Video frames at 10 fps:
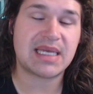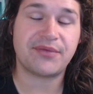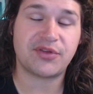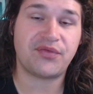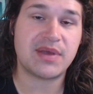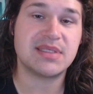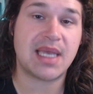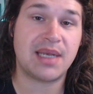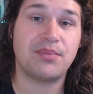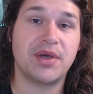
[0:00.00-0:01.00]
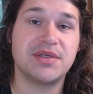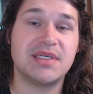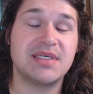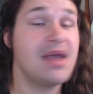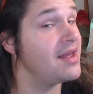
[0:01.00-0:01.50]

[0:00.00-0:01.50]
after fees and postage.